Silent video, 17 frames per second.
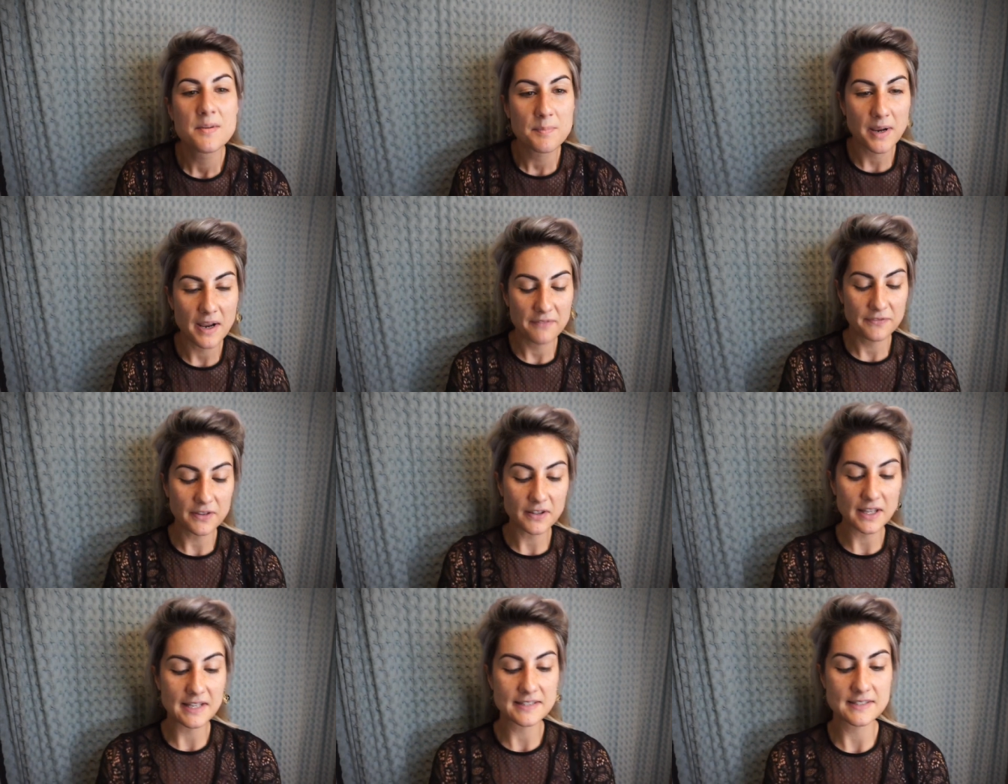but I
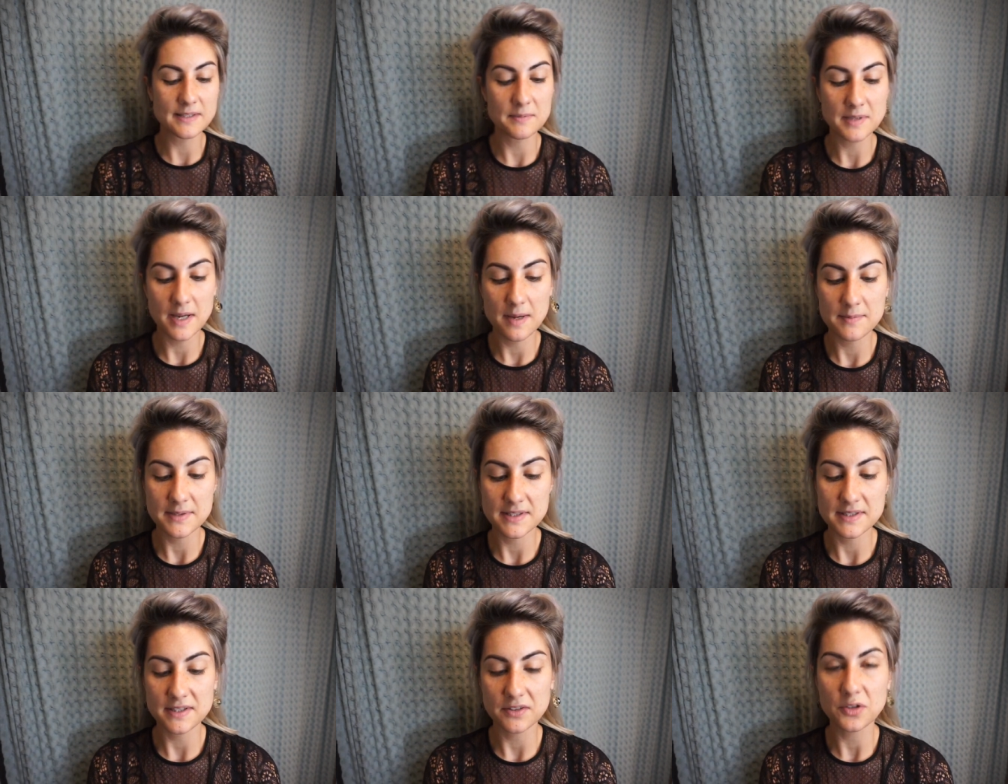feel like
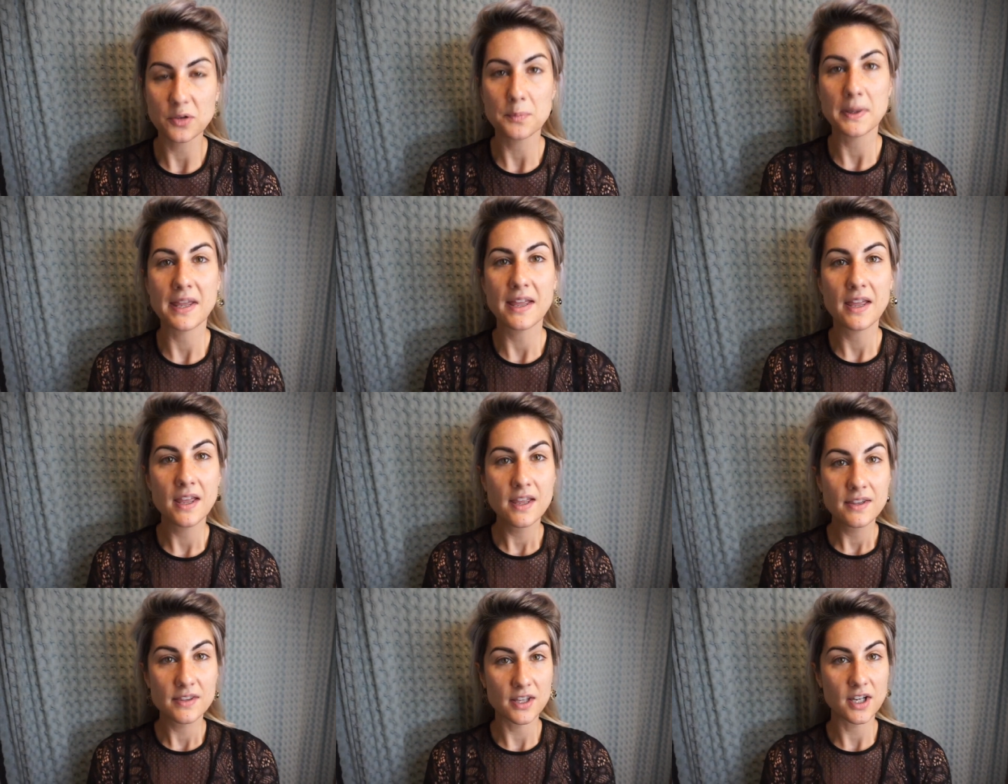sometimes it's a little bit,
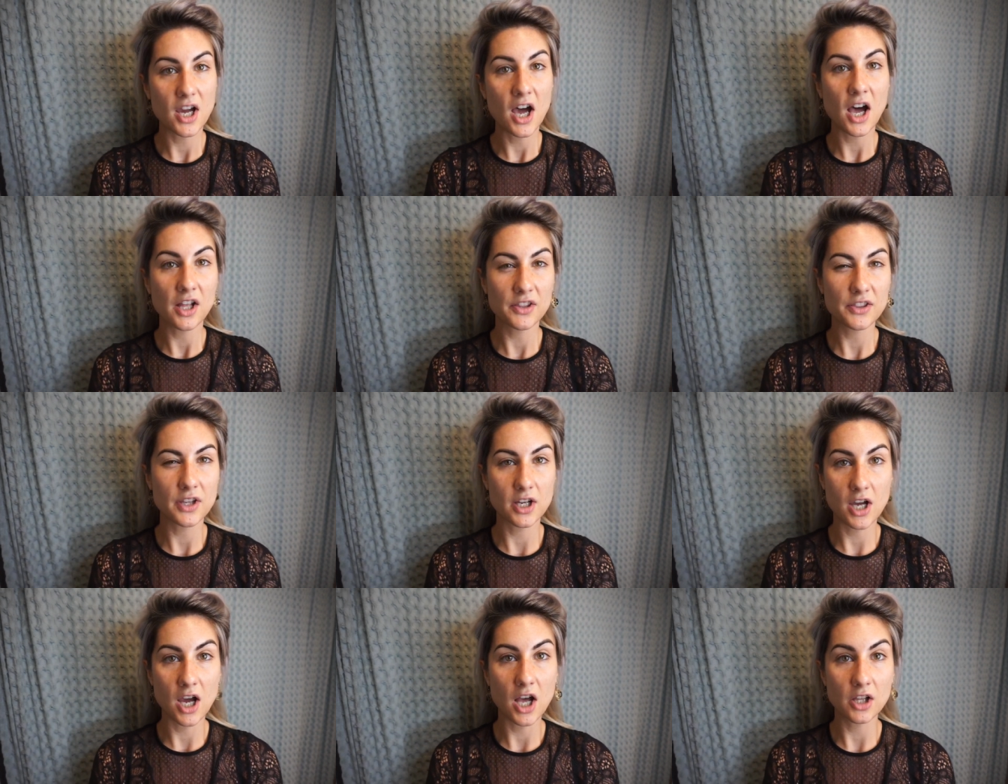the
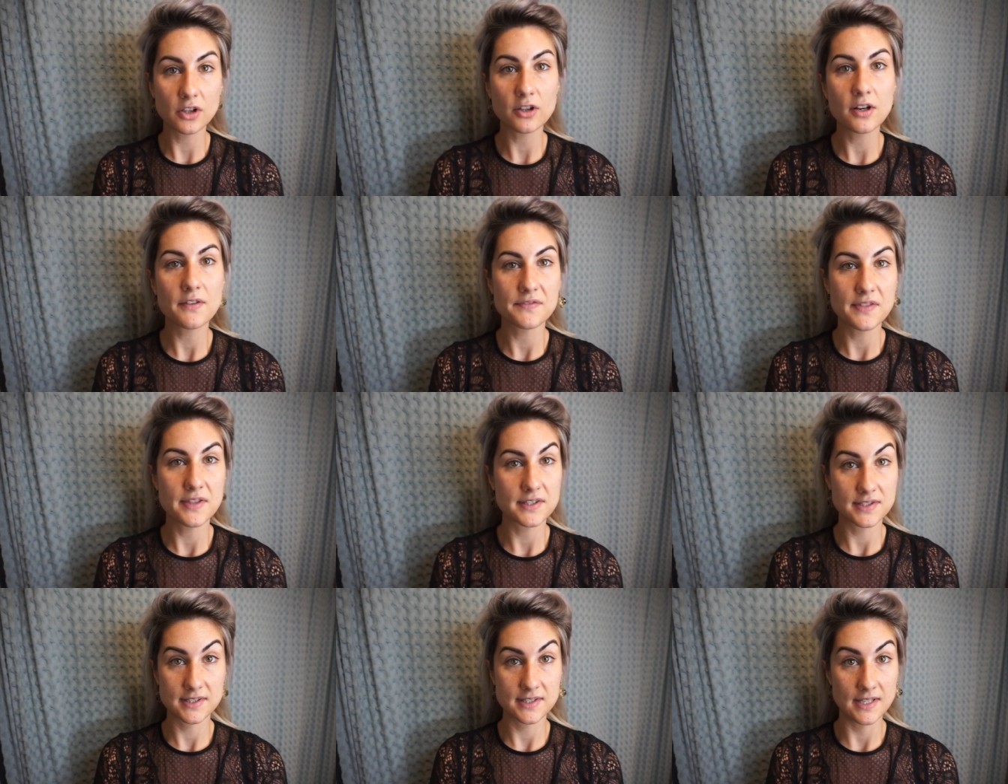color of
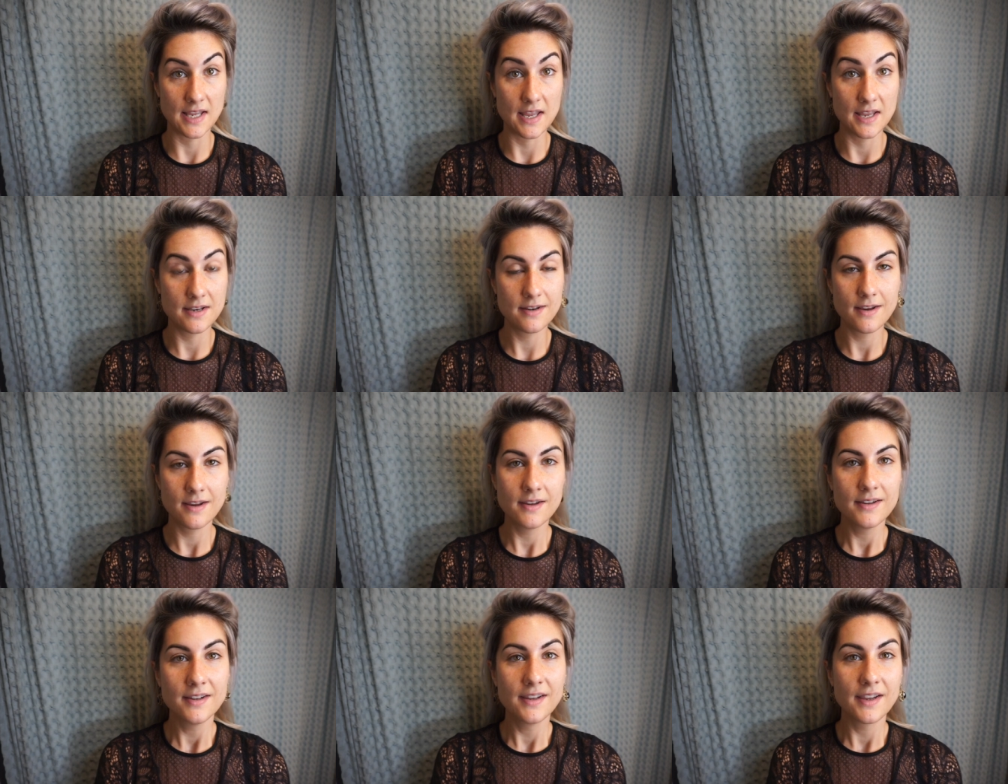the
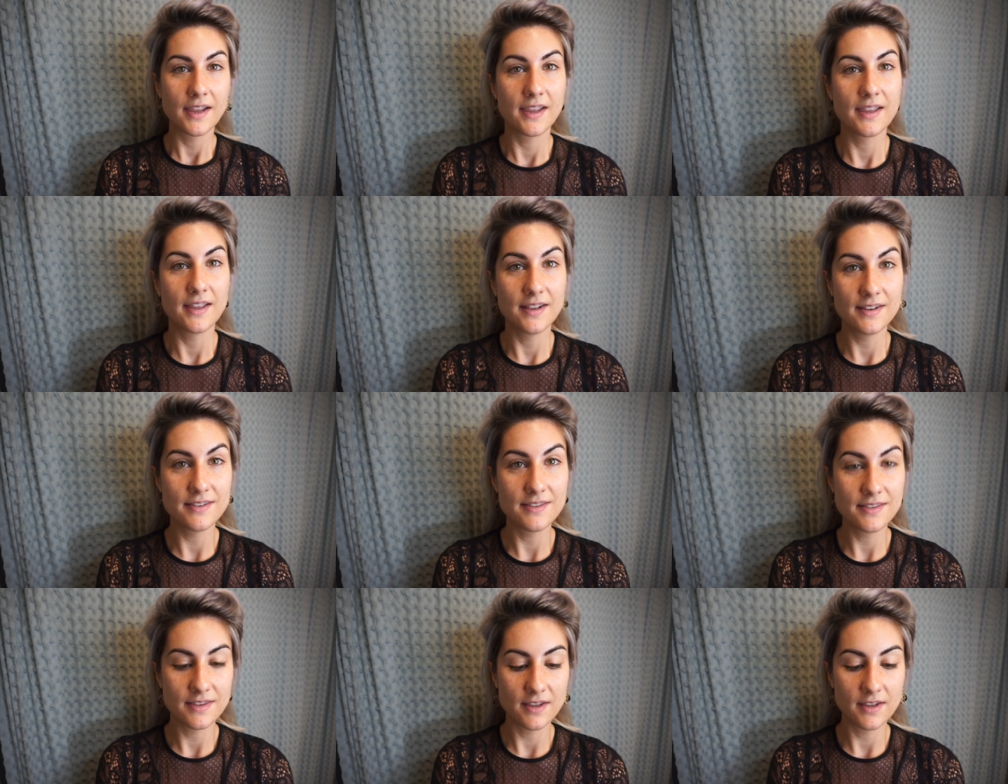Sin
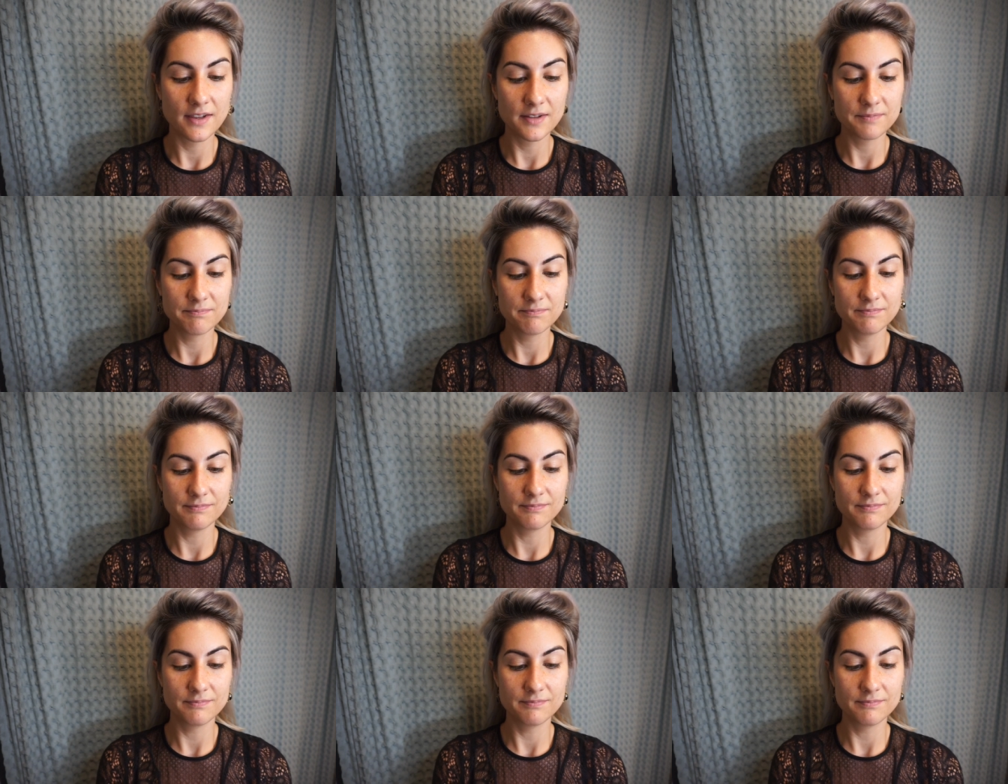in the